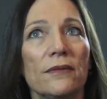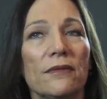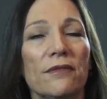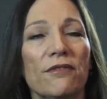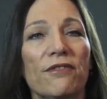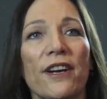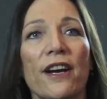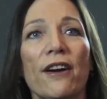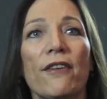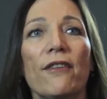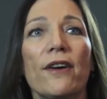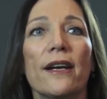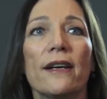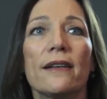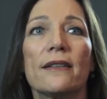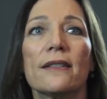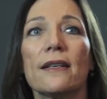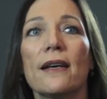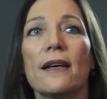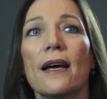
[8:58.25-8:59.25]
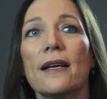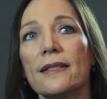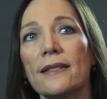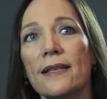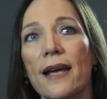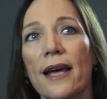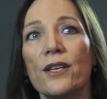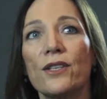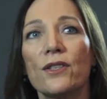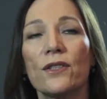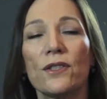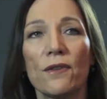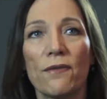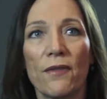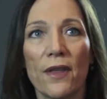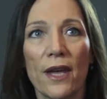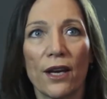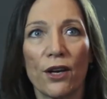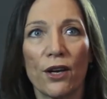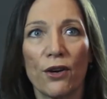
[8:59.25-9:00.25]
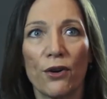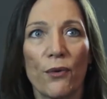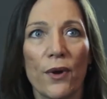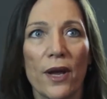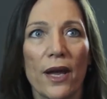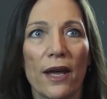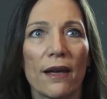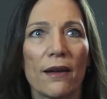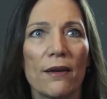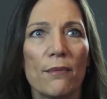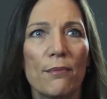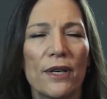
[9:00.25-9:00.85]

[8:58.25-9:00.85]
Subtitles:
varied stages of their career.